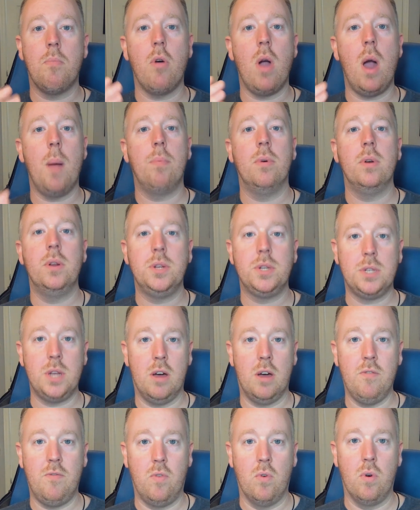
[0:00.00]
what properties
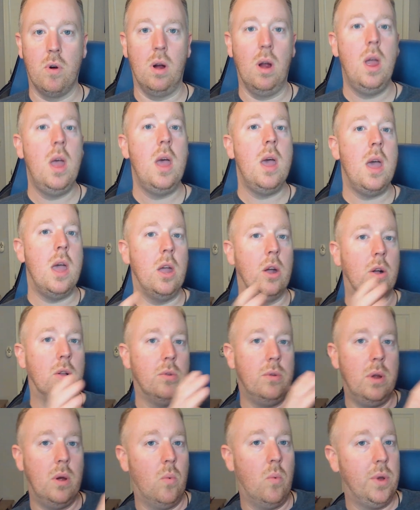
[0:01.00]
sell for,
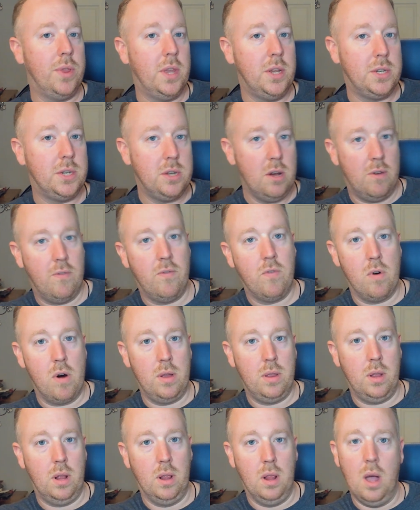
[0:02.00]
including what they sell for
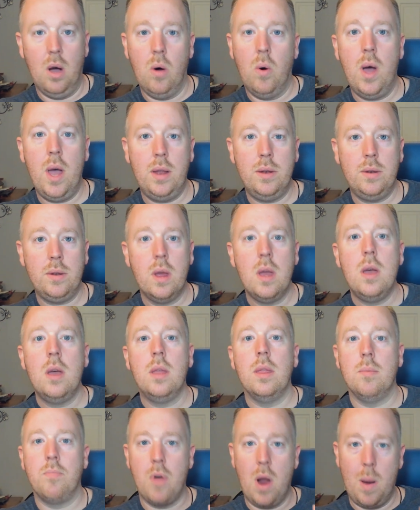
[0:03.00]
on the low end,
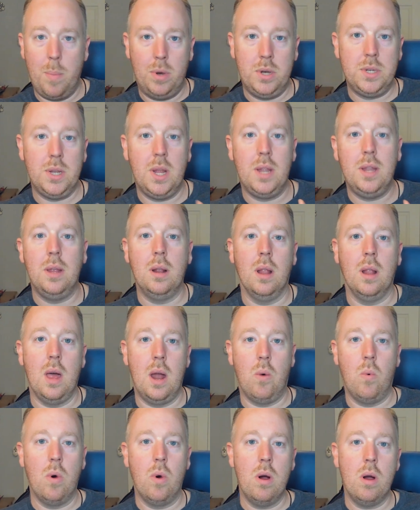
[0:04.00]
the properties that need a
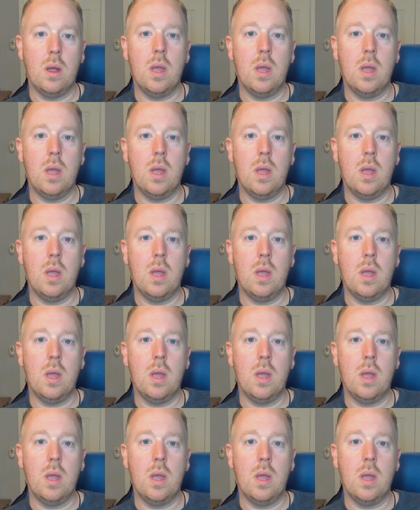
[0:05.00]
lot of